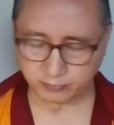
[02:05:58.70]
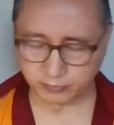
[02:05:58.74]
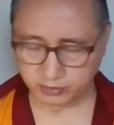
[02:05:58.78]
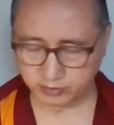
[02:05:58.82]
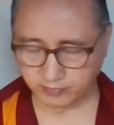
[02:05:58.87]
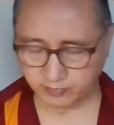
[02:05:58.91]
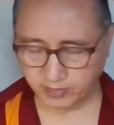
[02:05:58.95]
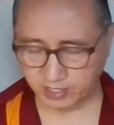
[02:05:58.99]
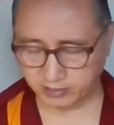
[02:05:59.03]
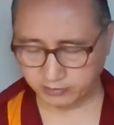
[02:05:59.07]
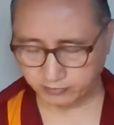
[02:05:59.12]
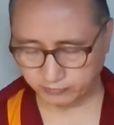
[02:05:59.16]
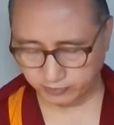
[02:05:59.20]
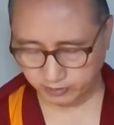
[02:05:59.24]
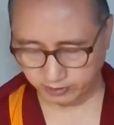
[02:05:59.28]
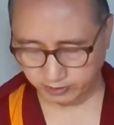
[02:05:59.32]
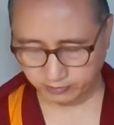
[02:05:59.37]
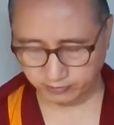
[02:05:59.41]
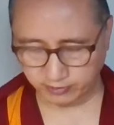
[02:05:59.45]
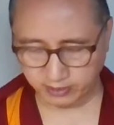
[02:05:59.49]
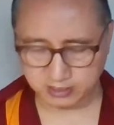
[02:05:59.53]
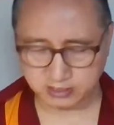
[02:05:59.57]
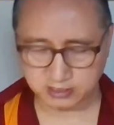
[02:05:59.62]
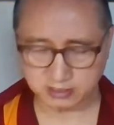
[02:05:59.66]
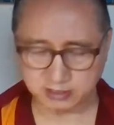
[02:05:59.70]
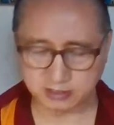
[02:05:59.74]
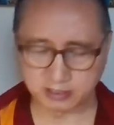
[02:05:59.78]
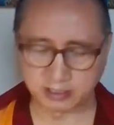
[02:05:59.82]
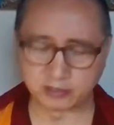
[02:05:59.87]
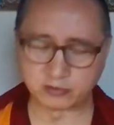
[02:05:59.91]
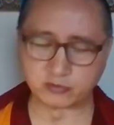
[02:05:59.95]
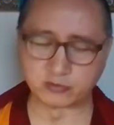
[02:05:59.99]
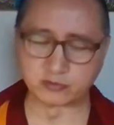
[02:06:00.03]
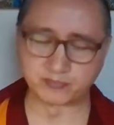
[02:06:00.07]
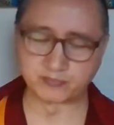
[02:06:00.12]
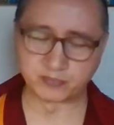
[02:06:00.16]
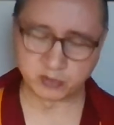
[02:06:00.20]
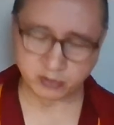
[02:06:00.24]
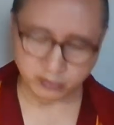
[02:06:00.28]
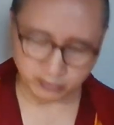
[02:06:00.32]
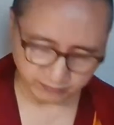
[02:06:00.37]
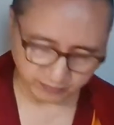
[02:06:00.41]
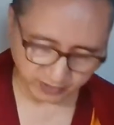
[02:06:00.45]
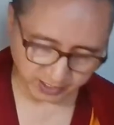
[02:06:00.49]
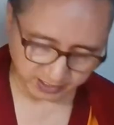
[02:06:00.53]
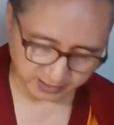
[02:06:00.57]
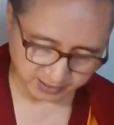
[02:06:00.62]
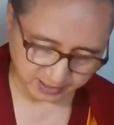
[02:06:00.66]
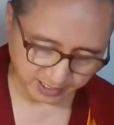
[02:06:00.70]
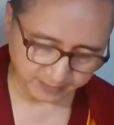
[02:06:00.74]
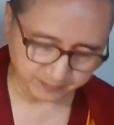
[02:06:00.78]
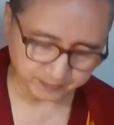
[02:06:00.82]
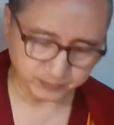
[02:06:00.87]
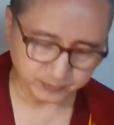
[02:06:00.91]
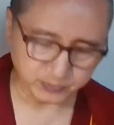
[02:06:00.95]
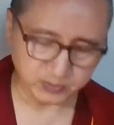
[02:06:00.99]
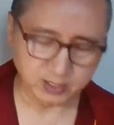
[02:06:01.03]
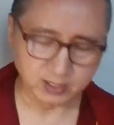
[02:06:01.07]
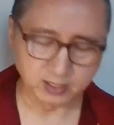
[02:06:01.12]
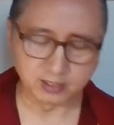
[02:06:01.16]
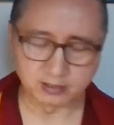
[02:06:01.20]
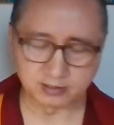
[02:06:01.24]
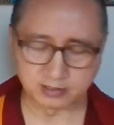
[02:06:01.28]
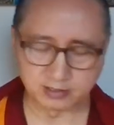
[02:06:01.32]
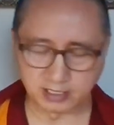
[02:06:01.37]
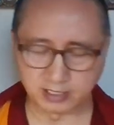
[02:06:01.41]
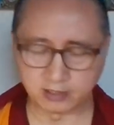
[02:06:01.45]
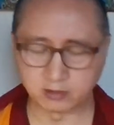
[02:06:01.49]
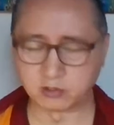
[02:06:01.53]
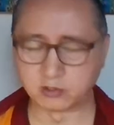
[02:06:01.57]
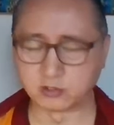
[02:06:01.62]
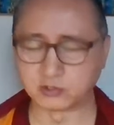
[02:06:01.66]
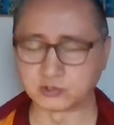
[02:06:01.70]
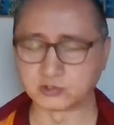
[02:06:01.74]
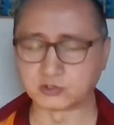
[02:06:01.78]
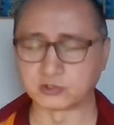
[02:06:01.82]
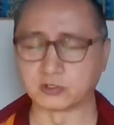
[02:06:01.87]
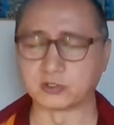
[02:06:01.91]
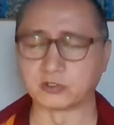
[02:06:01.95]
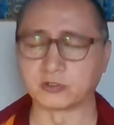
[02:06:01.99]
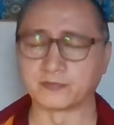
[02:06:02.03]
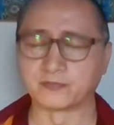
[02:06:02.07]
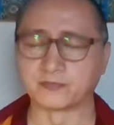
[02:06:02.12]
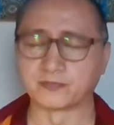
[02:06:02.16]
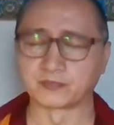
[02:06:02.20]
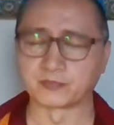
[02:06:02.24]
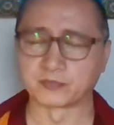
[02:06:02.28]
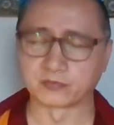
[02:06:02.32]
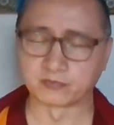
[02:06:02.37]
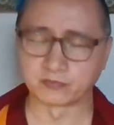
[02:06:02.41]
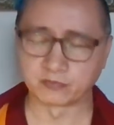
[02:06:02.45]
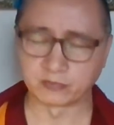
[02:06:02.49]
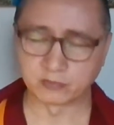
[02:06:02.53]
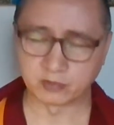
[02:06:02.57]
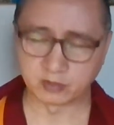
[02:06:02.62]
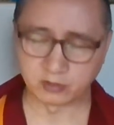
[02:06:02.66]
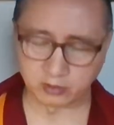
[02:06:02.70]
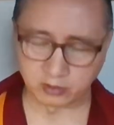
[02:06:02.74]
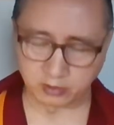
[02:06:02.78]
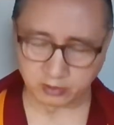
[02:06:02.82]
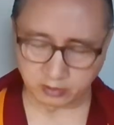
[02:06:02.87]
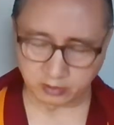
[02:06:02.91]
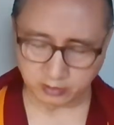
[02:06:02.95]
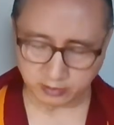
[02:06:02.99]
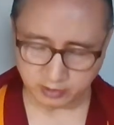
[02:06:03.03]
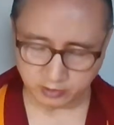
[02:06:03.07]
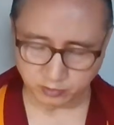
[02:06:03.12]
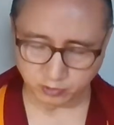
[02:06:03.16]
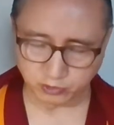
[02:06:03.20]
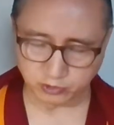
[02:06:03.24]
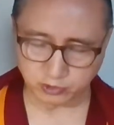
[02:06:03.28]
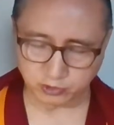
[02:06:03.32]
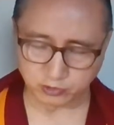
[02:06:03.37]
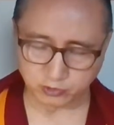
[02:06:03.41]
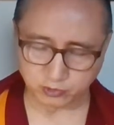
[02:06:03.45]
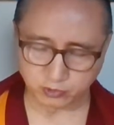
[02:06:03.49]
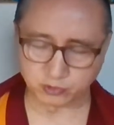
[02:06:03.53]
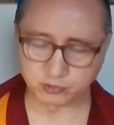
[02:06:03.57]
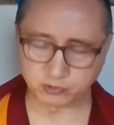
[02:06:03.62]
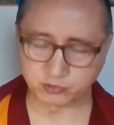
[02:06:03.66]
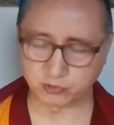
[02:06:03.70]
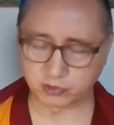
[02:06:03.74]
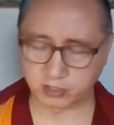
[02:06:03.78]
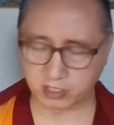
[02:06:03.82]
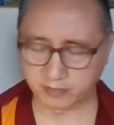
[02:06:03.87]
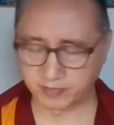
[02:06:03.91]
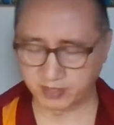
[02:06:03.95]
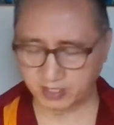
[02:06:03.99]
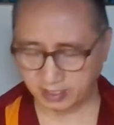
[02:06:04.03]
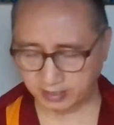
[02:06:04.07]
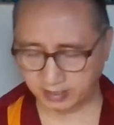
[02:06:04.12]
a mind of regret, then you purify them. Then also, in order not to commit